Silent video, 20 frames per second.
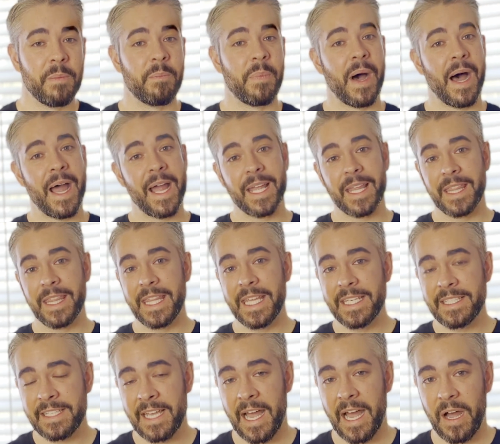Buying
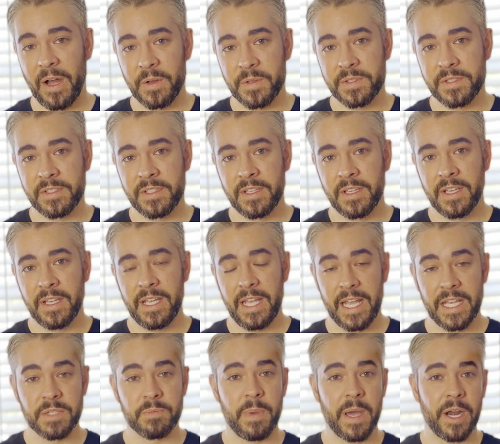this house
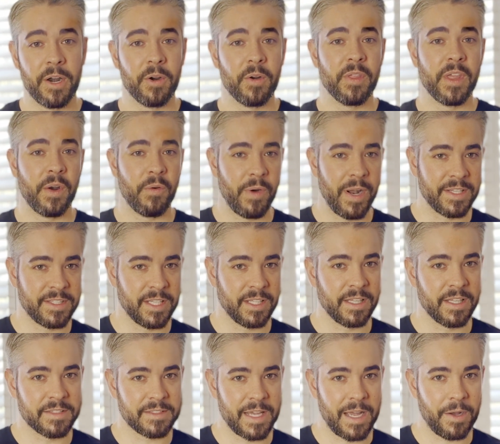is better than renting
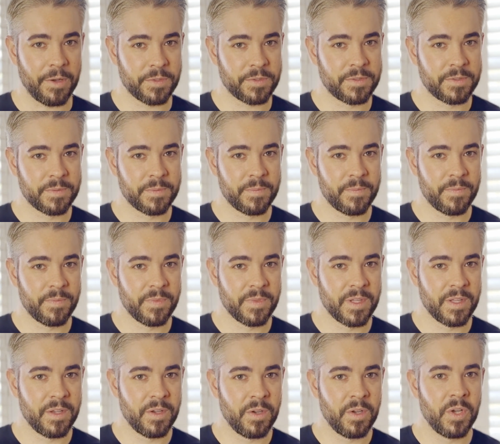this house.
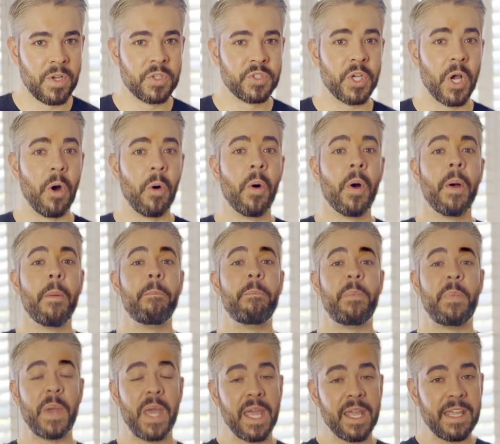So,
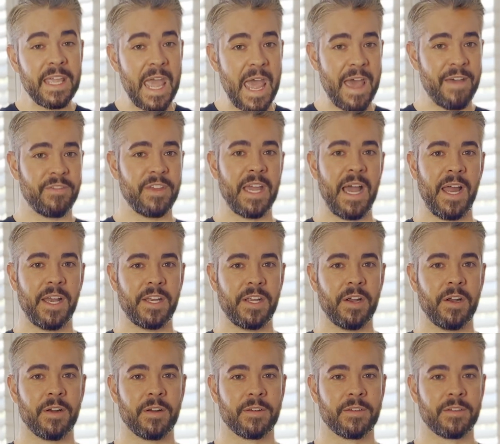big caveat
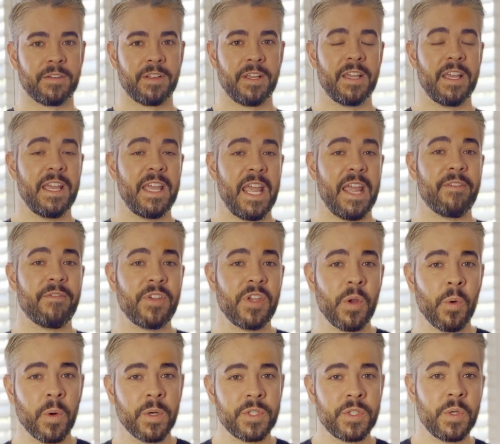here. If
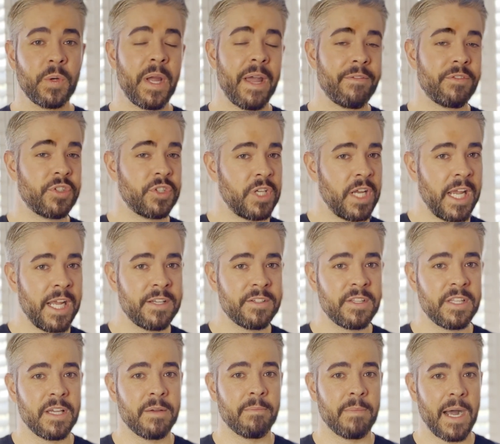you were to have changed
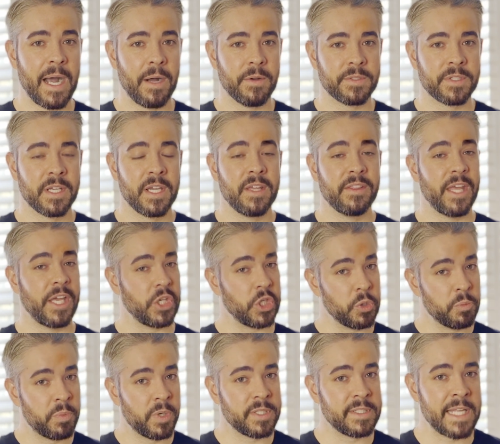the amount that you
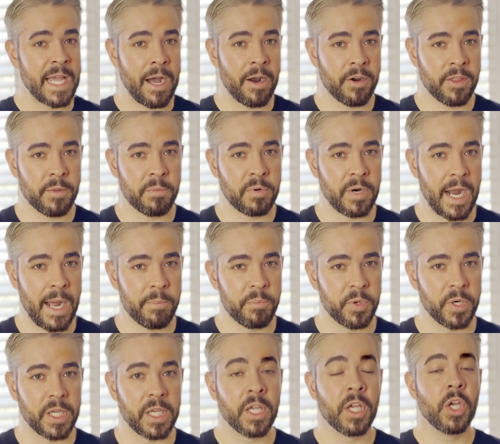put down in the
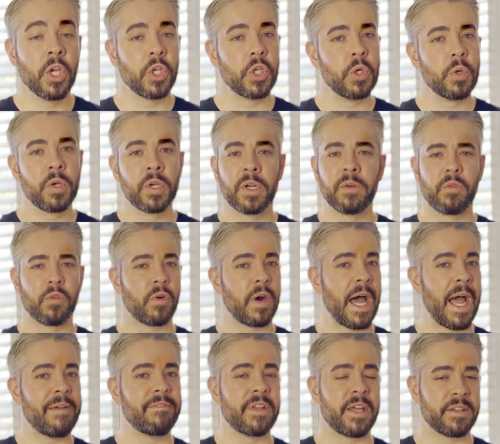property, you could have
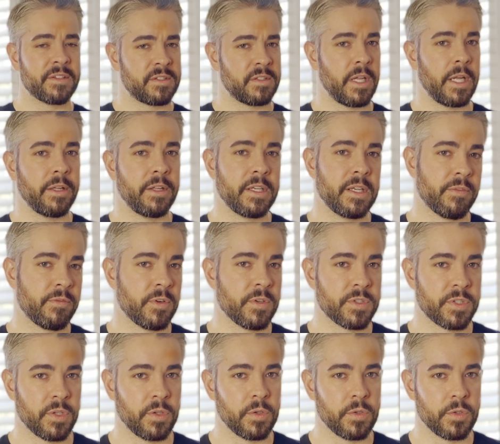arrived at a slightly different
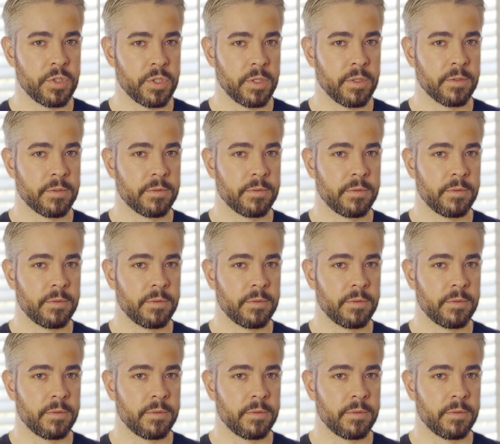solution.